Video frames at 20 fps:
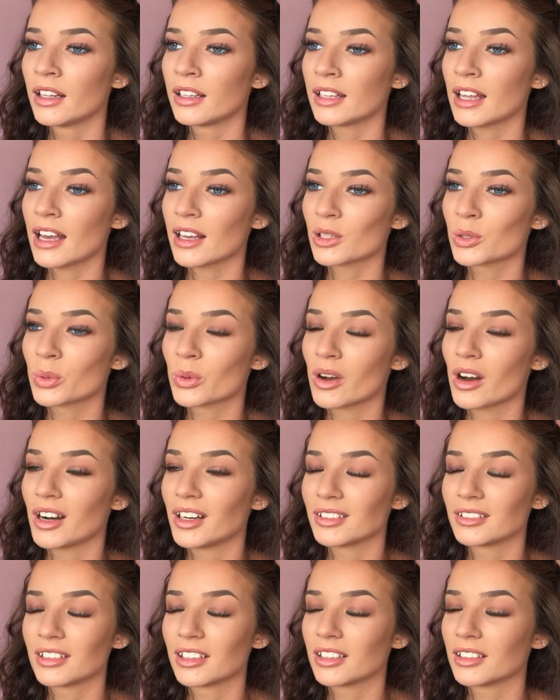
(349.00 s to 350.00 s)
Next
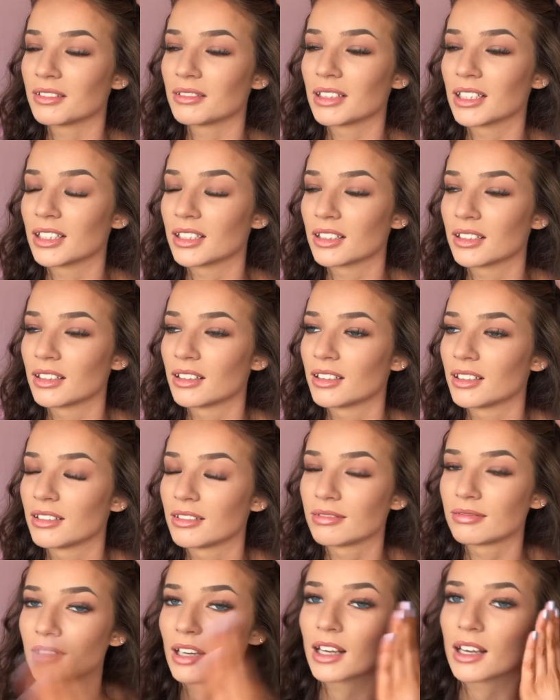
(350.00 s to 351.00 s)
one, I
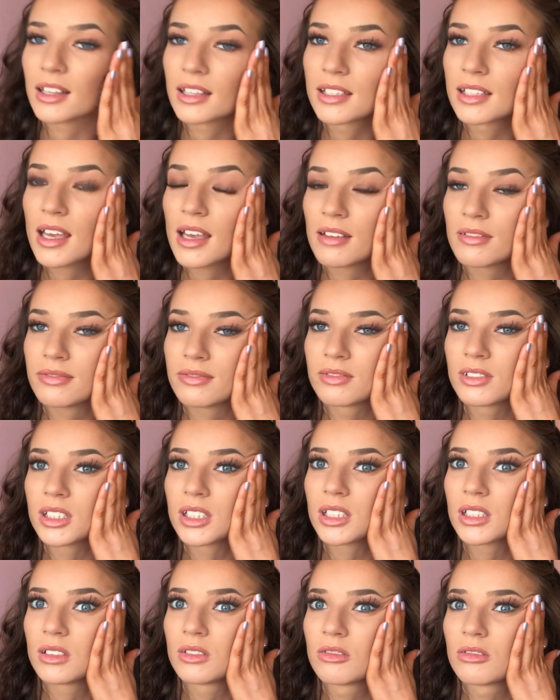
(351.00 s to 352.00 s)
get this every
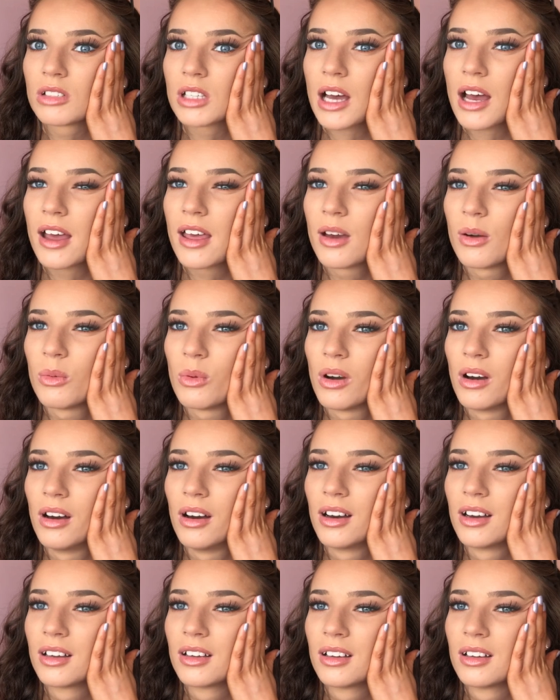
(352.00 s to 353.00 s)
single day at
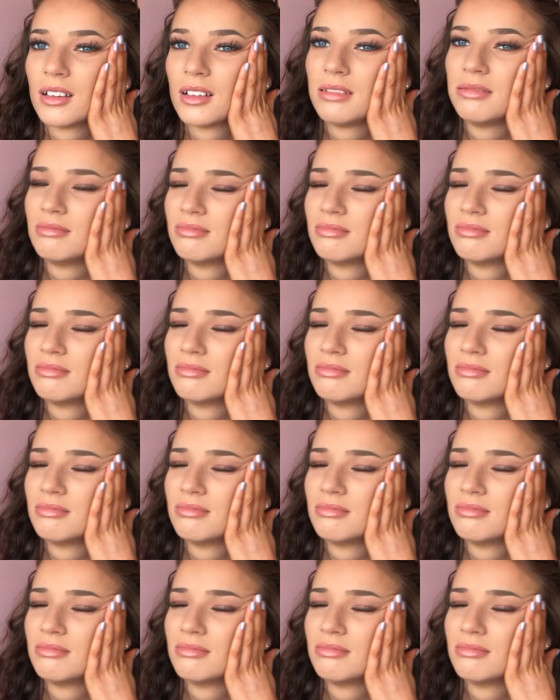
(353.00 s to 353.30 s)
work,